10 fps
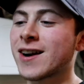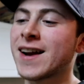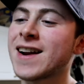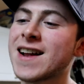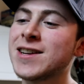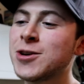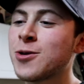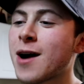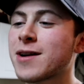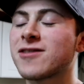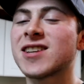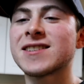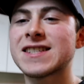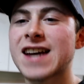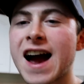and I knew I would have
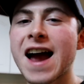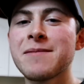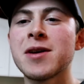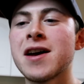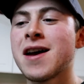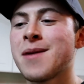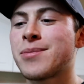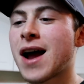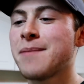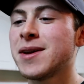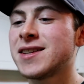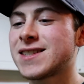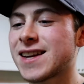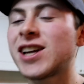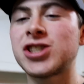tons of time, but I've been
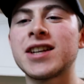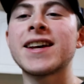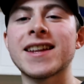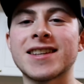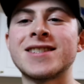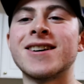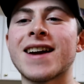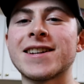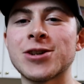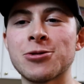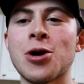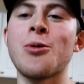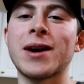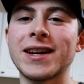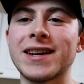just itching to get this done. I don't know
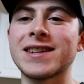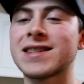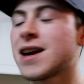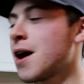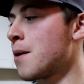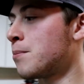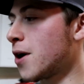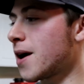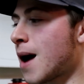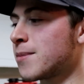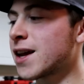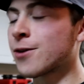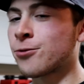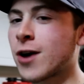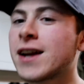what it is, but I'm gonna get
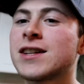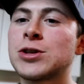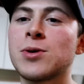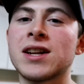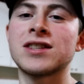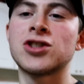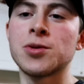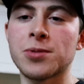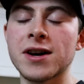right into it. Super